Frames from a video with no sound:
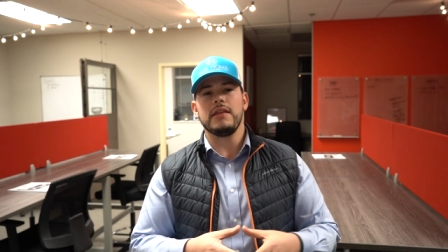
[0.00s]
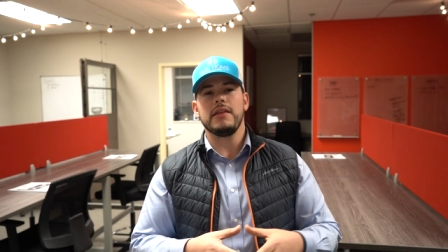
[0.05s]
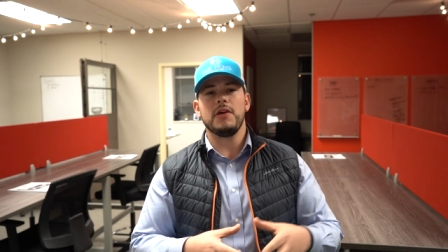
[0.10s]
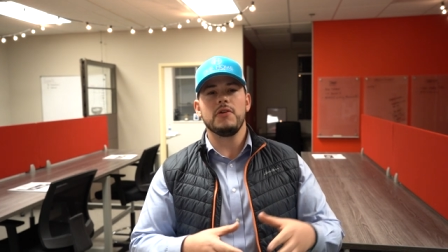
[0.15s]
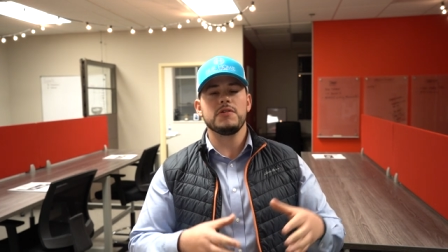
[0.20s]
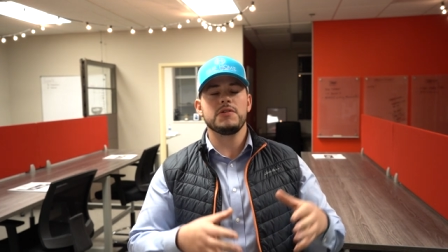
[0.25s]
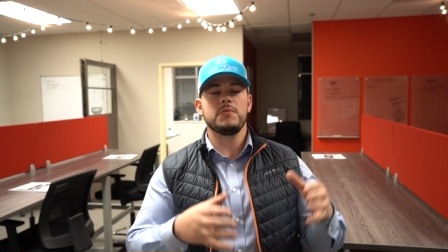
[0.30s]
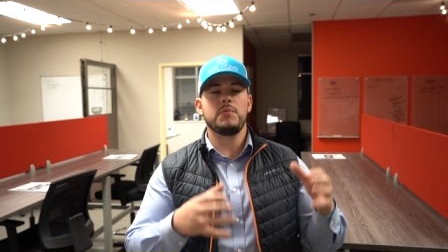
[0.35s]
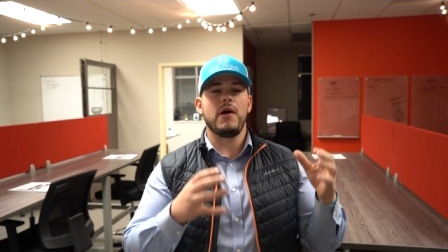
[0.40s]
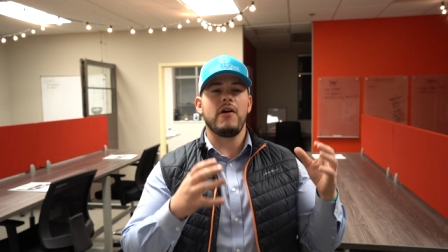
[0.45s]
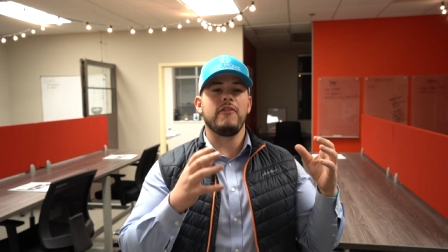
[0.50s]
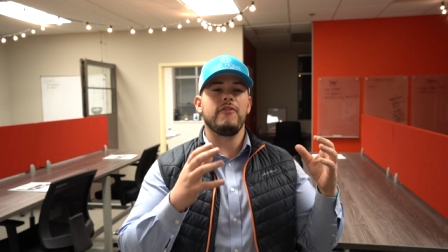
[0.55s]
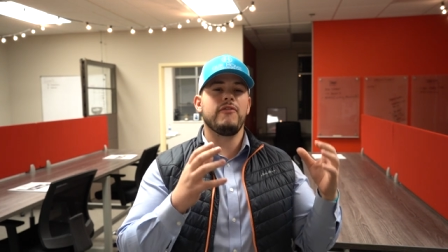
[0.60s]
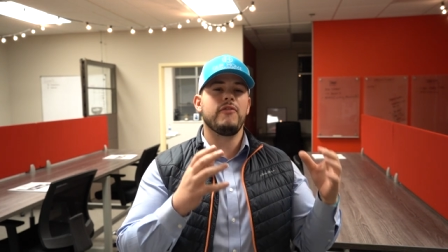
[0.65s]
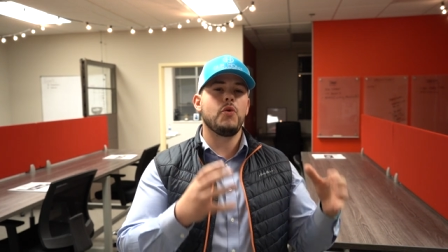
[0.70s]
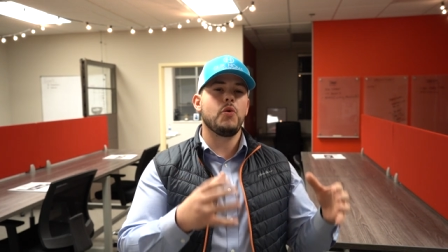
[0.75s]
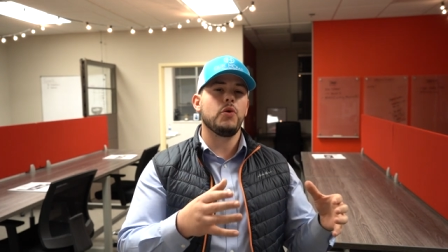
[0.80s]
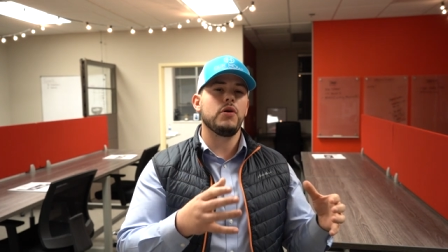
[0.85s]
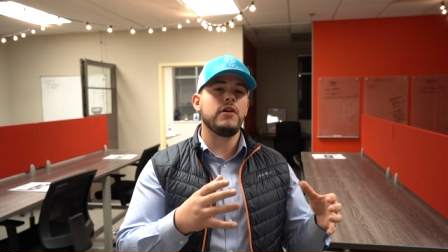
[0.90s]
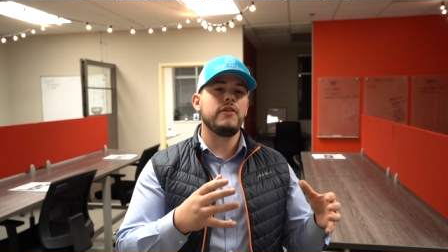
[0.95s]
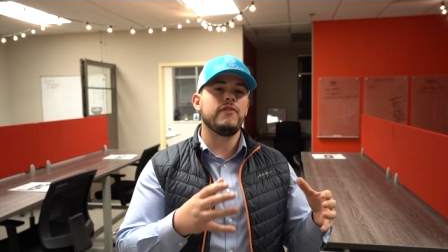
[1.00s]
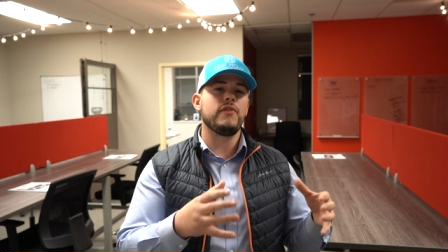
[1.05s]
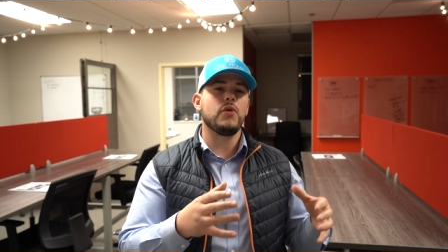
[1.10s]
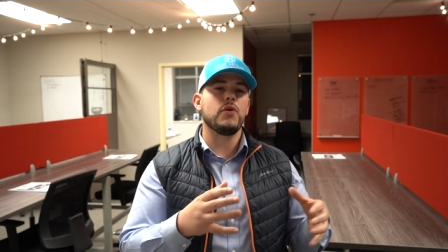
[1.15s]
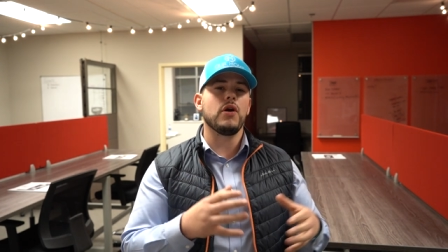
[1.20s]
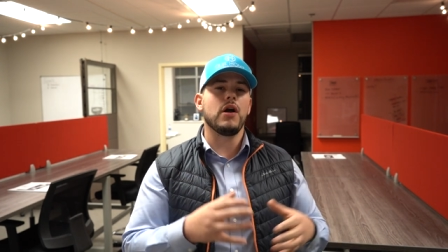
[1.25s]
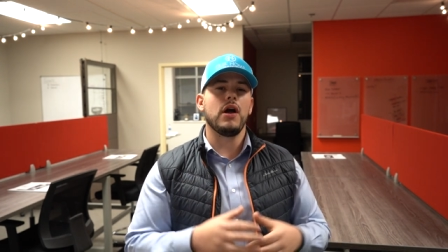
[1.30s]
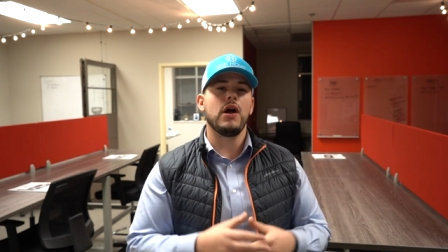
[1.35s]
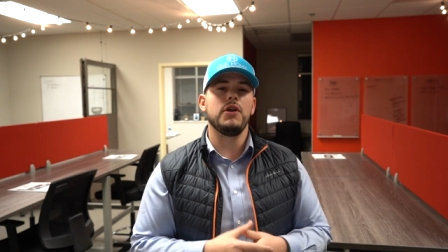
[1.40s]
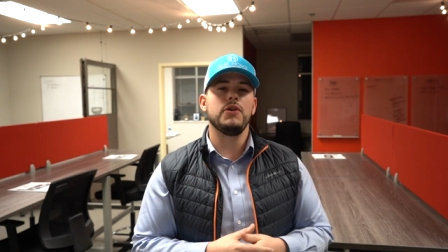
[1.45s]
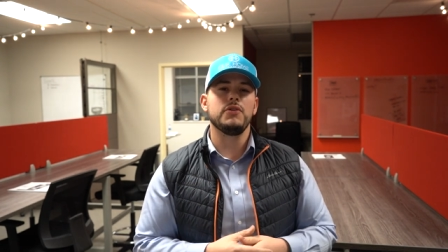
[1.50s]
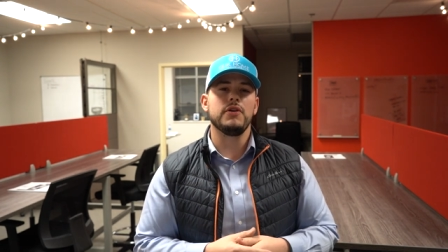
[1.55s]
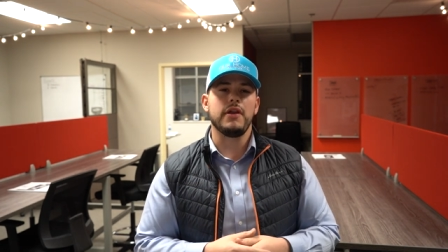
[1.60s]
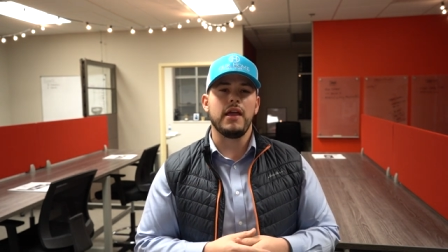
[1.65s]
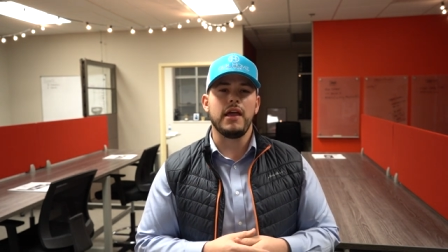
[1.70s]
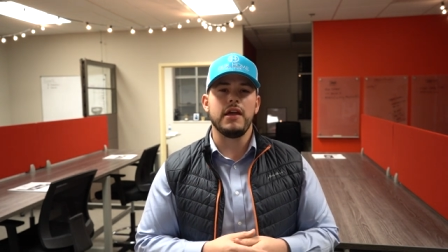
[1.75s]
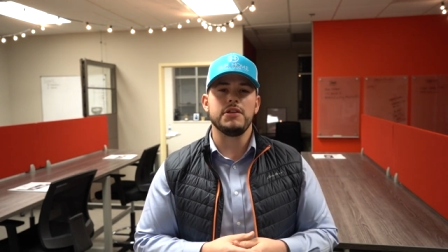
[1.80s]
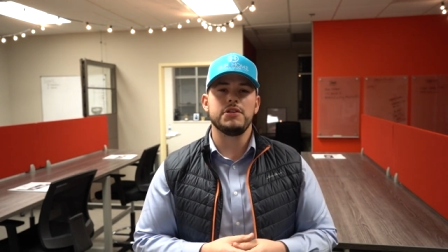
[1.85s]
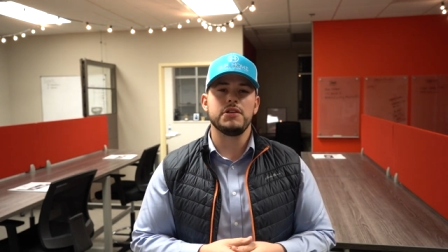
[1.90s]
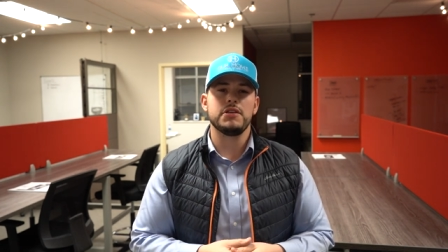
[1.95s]
there was about 4,400
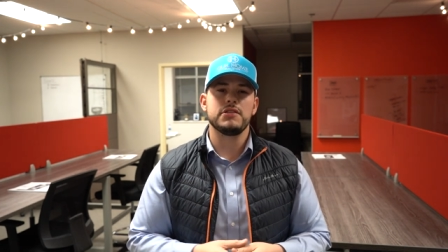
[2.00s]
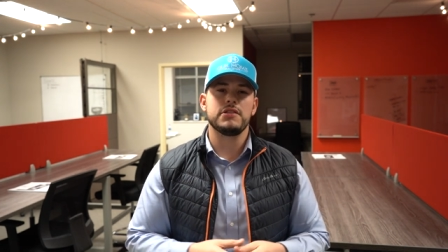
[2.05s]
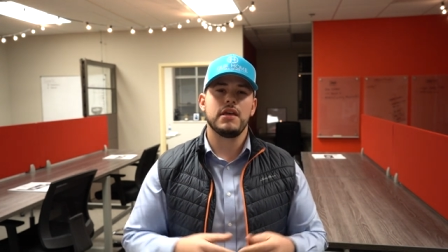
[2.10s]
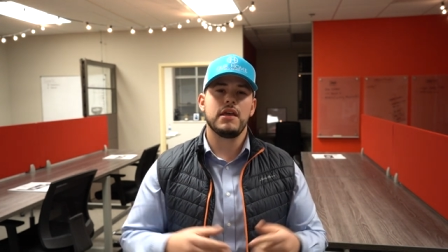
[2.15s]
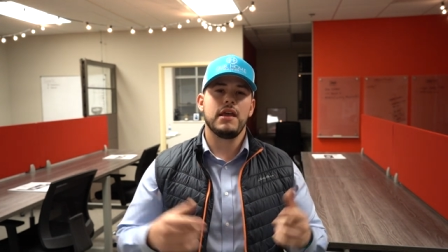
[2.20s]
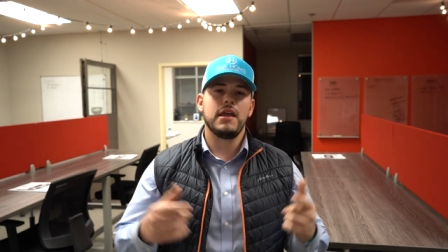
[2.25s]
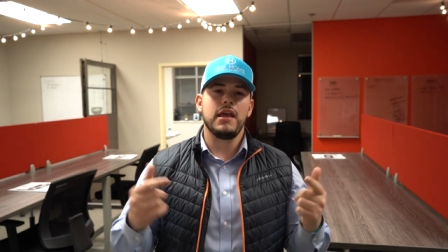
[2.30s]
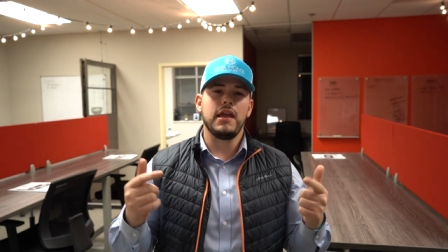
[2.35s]
agents